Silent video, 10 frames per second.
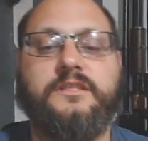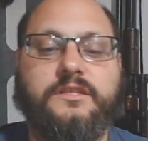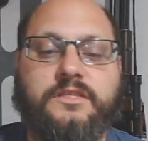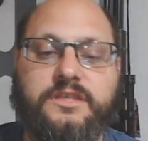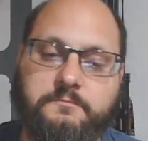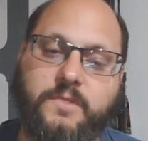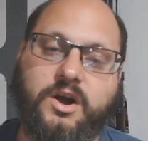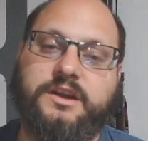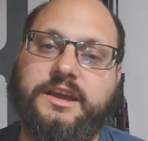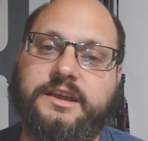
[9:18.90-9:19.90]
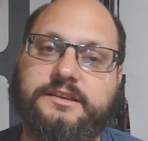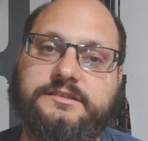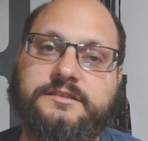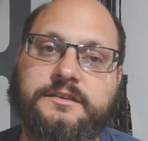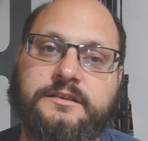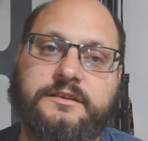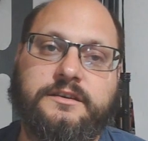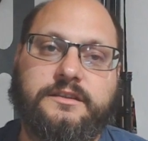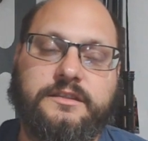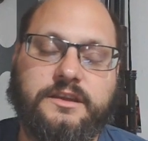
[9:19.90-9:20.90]
the markings,
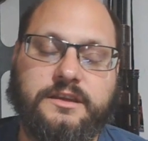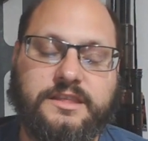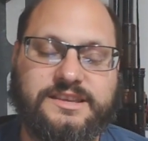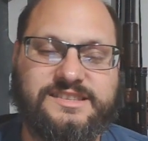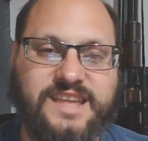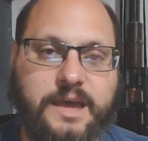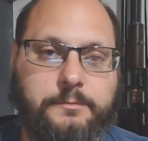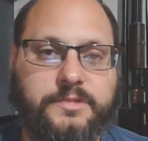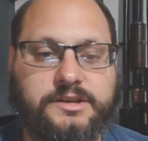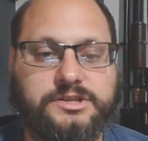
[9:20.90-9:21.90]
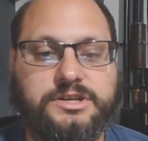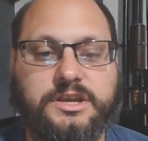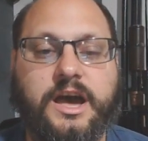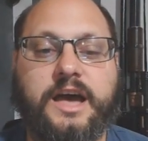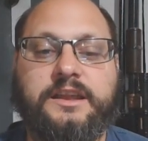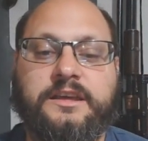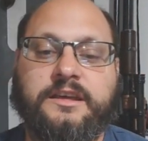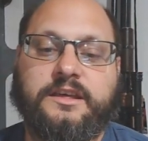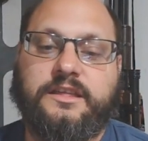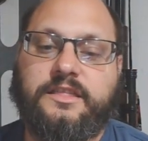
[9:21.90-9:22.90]
the stamp that she got
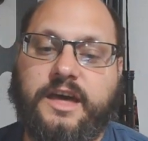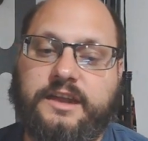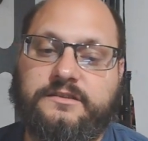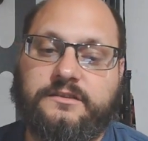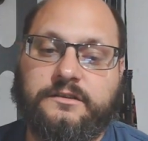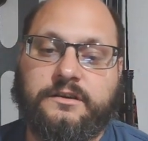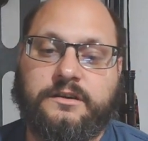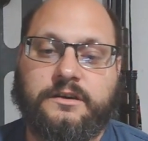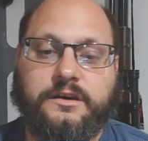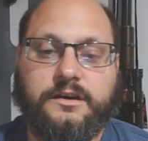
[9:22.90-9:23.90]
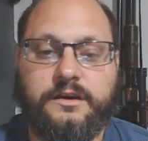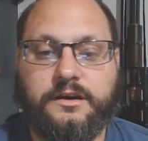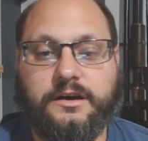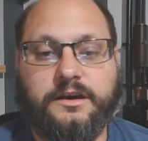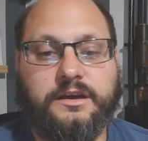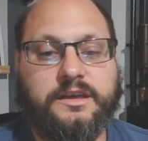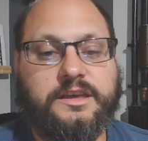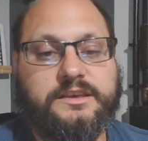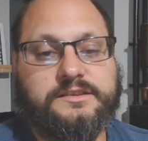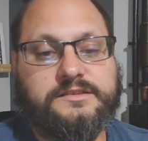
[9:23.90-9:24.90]
that
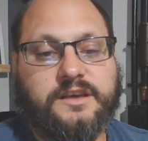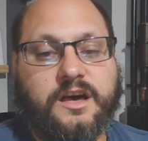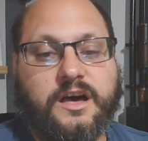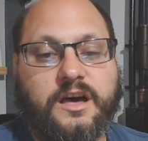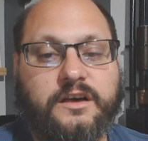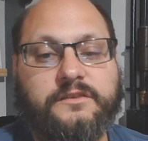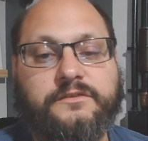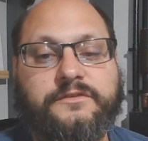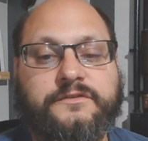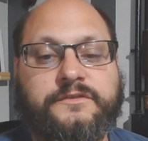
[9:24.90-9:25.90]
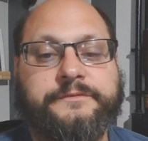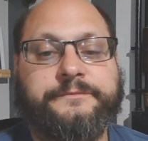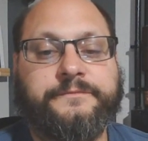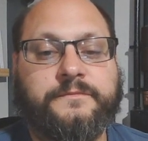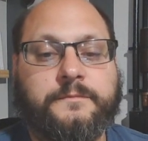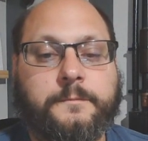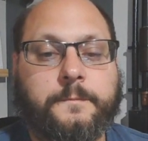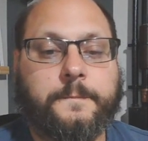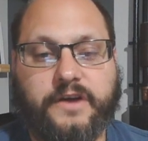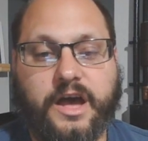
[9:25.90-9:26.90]
is of
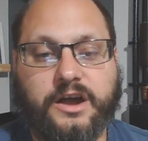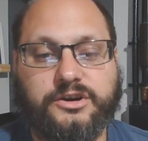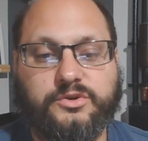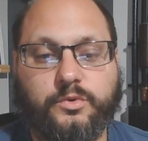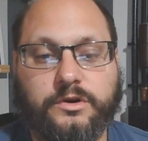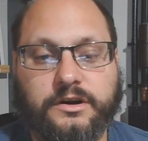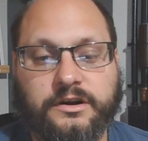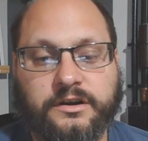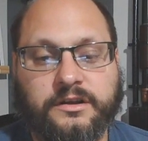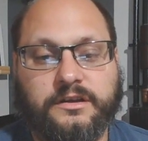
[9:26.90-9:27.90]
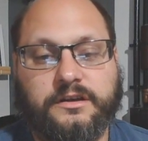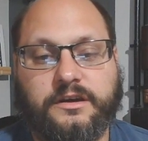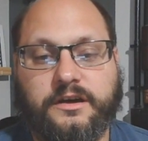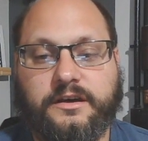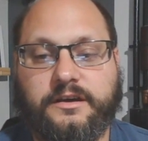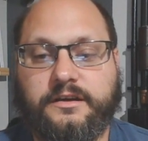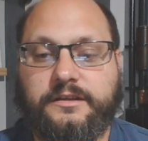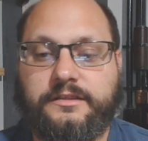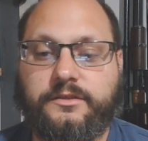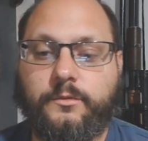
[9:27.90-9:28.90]
Ardor,
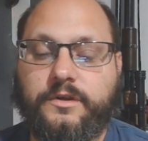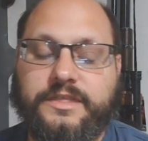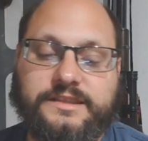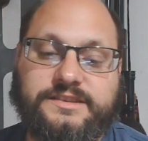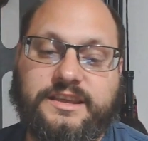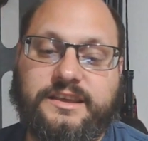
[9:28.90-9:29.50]
the one that's